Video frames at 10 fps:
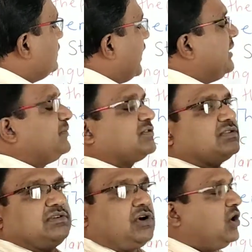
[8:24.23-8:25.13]

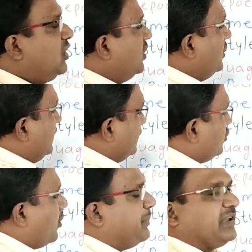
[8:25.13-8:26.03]
types, all the
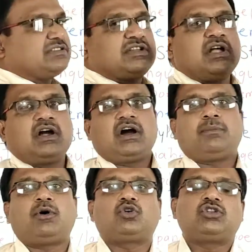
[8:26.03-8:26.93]
topics
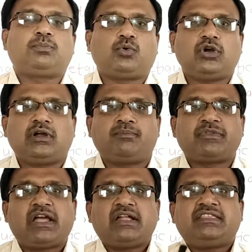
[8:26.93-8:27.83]
about the
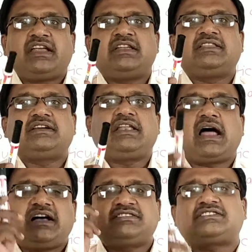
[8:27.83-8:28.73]
poem, then the
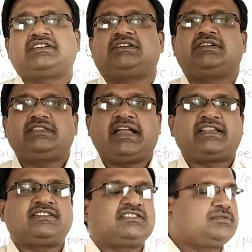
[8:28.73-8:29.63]
last,
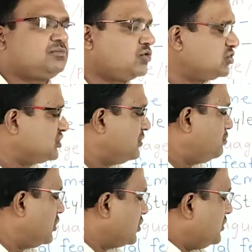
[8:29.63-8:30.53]
that is the most
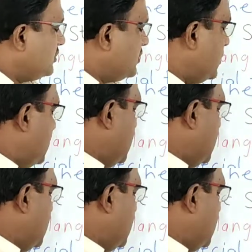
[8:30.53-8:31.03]
important